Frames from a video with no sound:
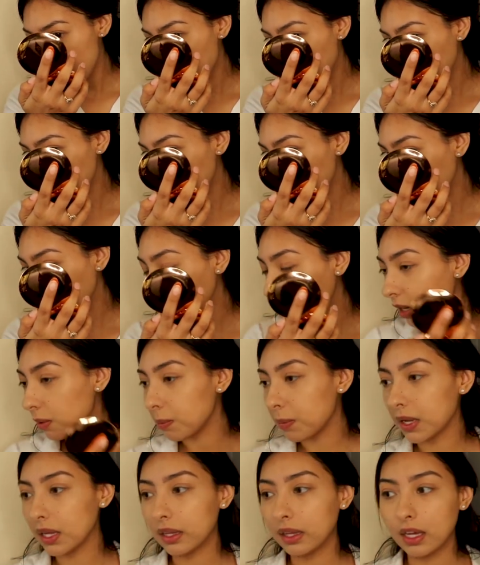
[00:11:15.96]
much
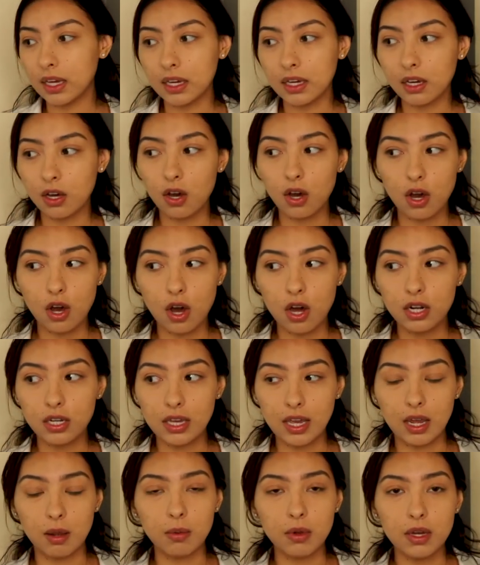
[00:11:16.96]
makeup, but like on
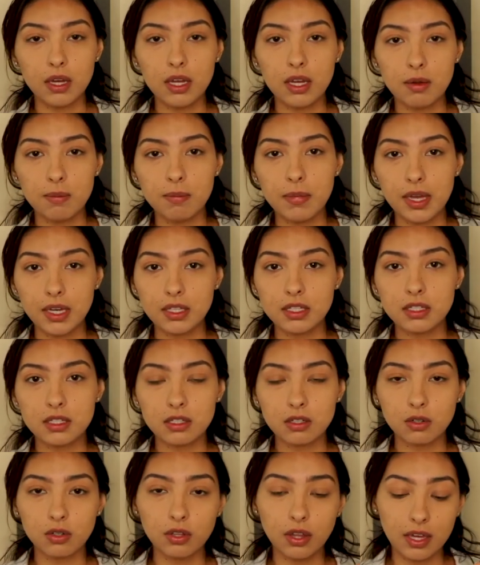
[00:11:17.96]
camera it
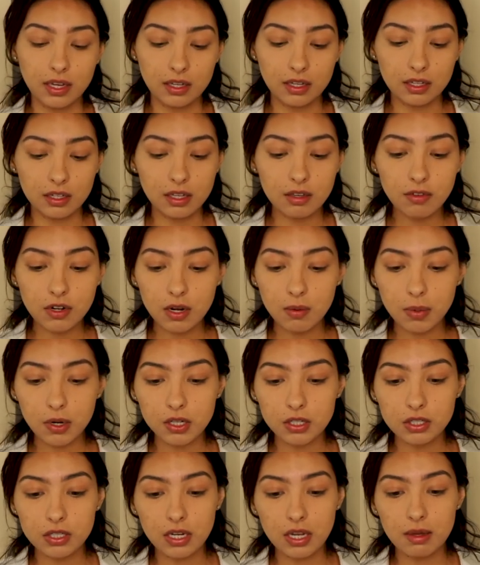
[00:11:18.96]
makes, or like even in
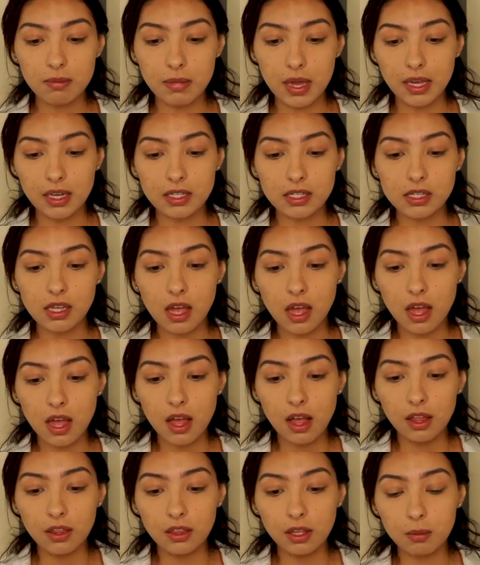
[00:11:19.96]
person it makes
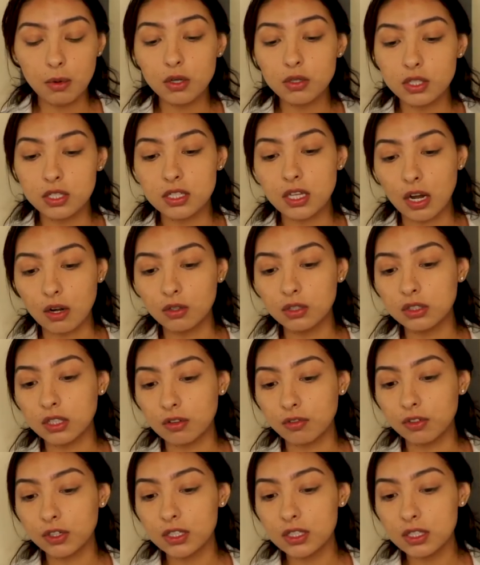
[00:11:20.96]
the most subtle
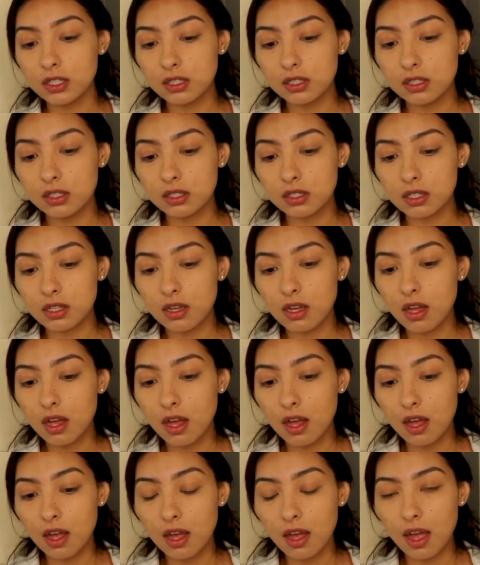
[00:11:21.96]
difference,
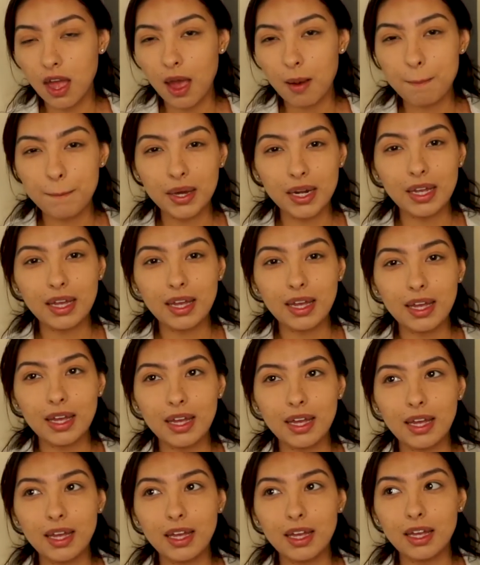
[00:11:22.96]
but
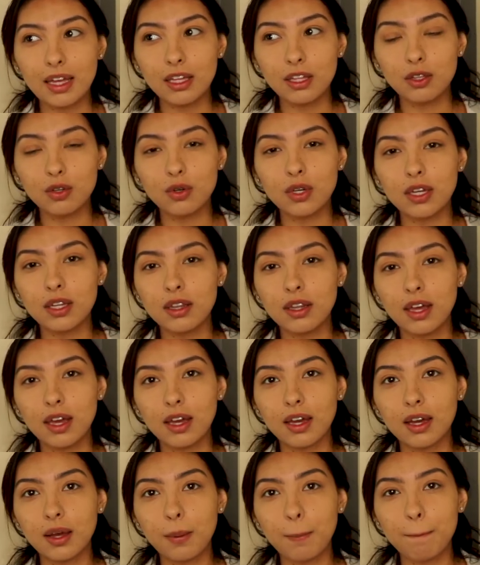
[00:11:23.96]
you can
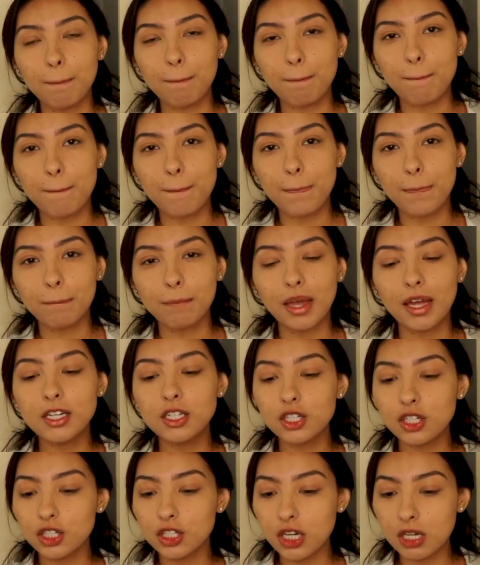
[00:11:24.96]
like, it
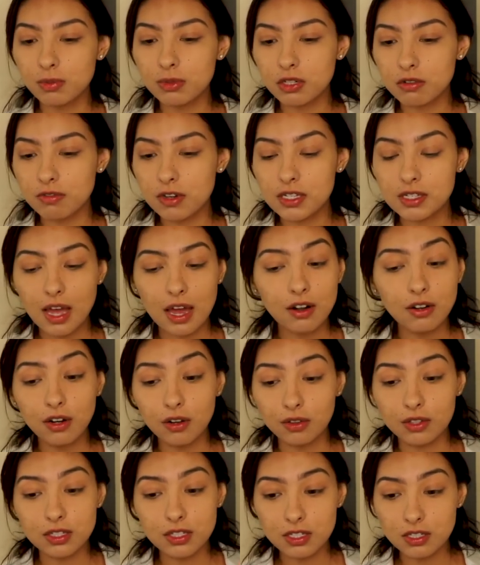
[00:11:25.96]
just shapes your face. I don't
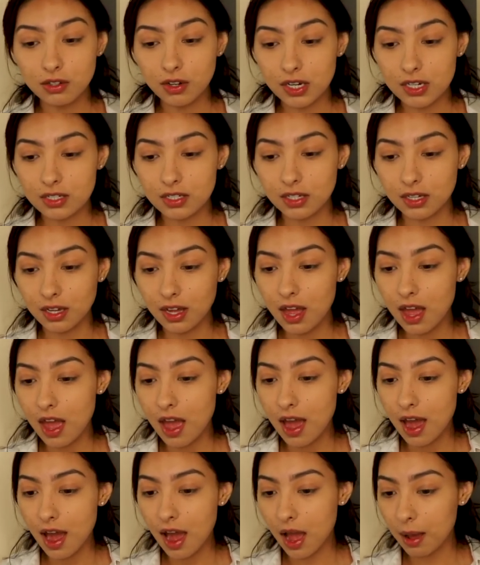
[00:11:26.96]
know, this is crazy.
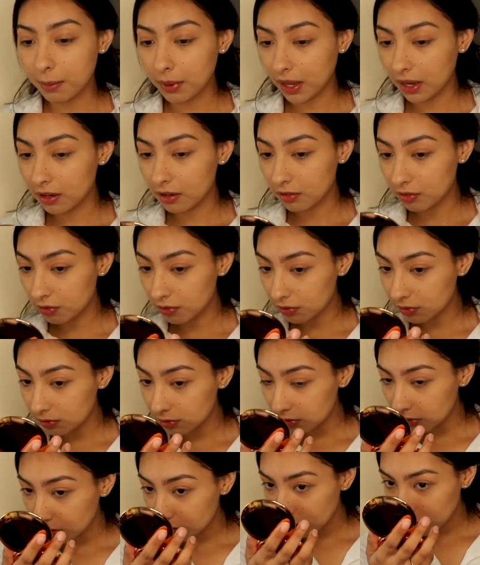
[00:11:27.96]
I'm kind of
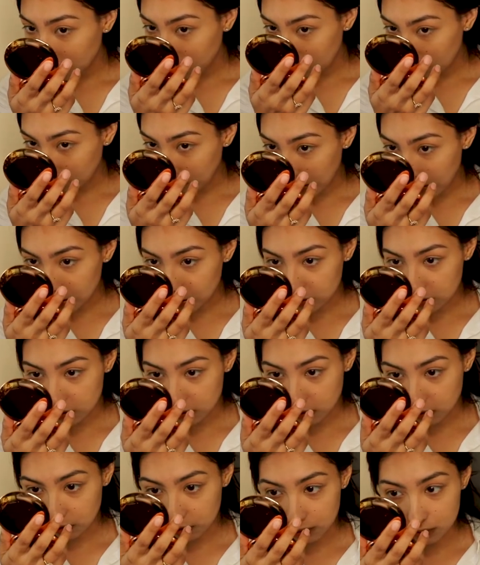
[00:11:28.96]
going wild
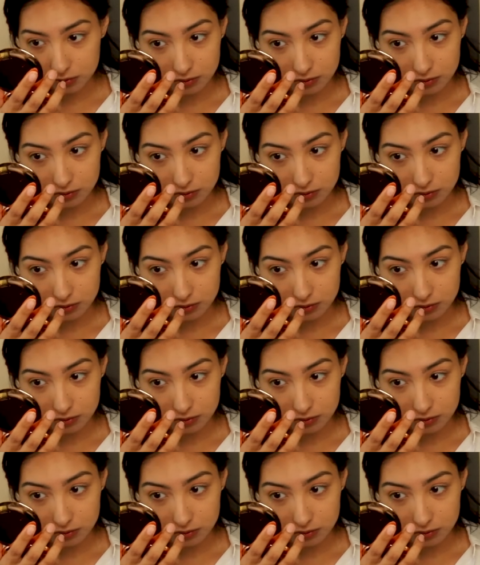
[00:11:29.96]
here.